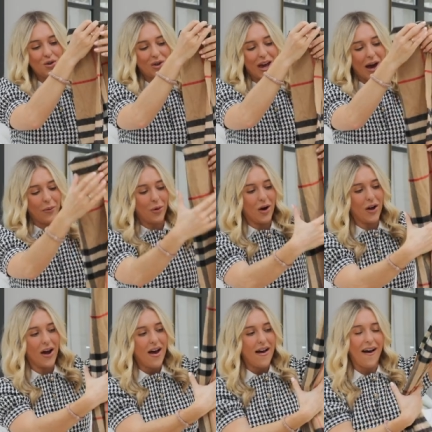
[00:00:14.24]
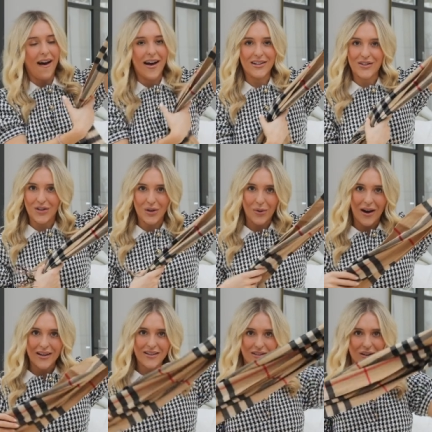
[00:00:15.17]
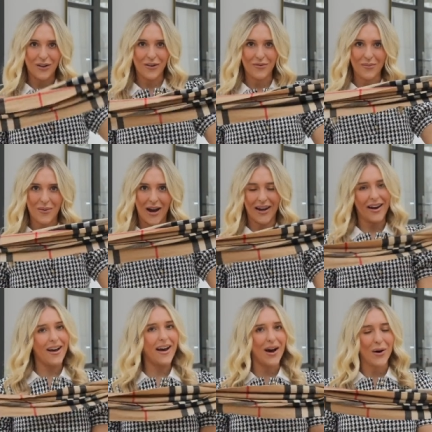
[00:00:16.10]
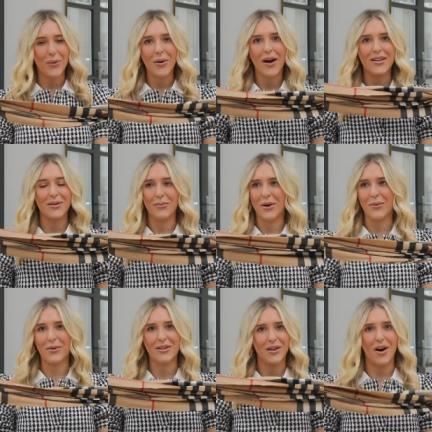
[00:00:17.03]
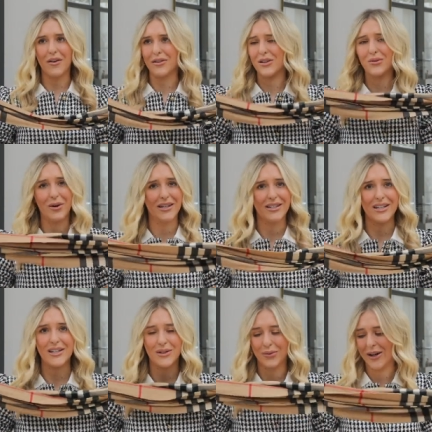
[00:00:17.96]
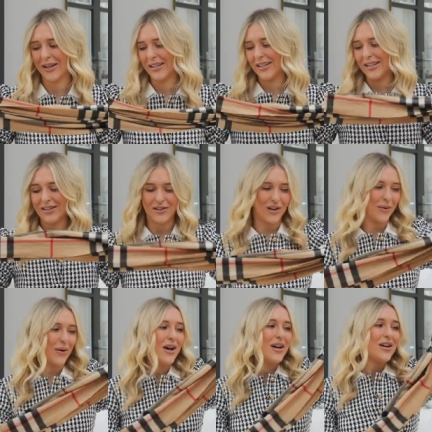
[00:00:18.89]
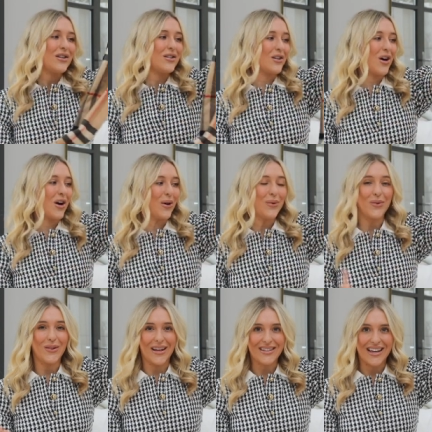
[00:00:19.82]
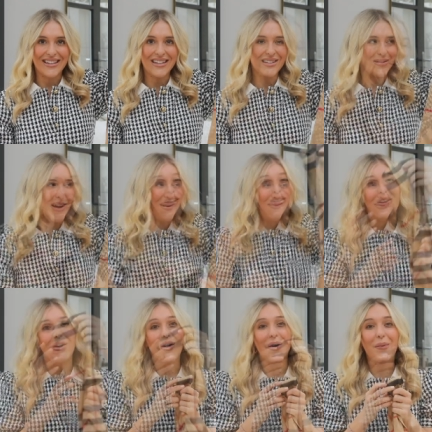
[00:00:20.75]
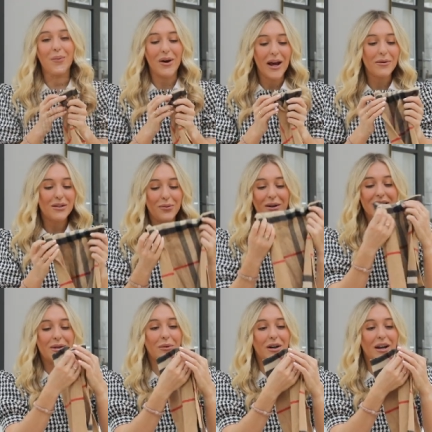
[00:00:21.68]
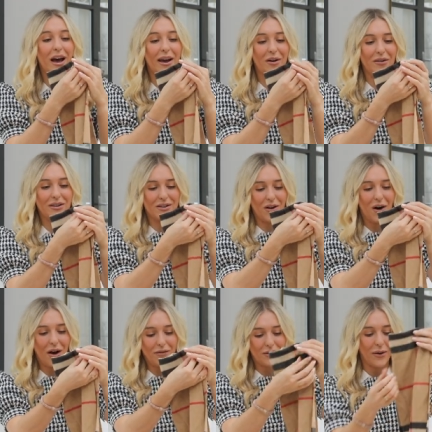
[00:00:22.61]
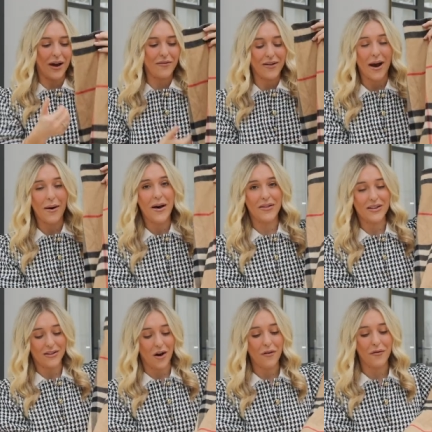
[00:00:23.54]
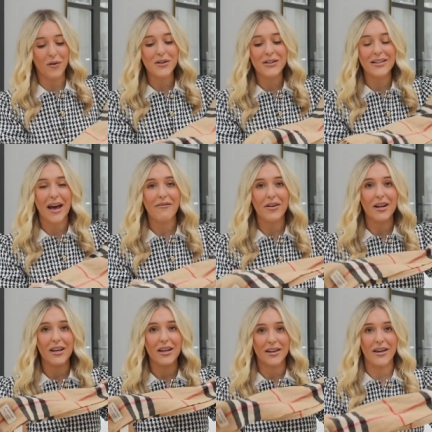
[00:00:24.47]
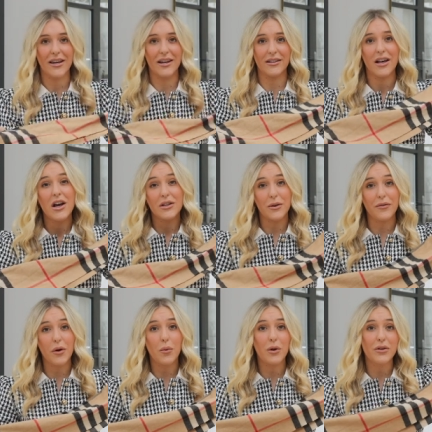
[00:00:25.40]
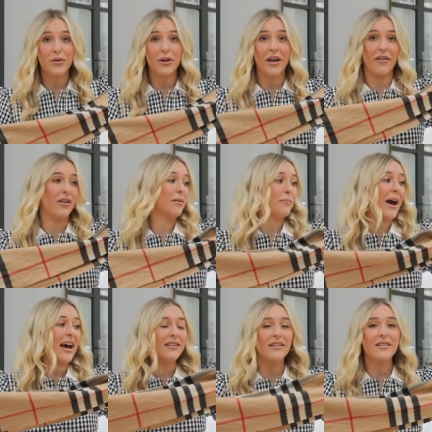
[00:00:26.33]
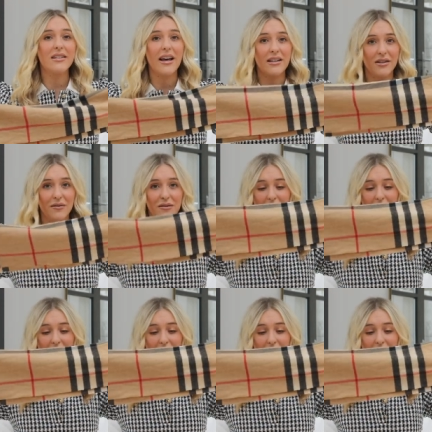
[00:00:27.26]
you get one? And do I still love mine? How is a Burberry scarf in twenty twenty-two? So let's get into it. So when I was twenty-one, I got this scarf. So I have now had this scarf for seven years. So if you're wondering if it passes the test of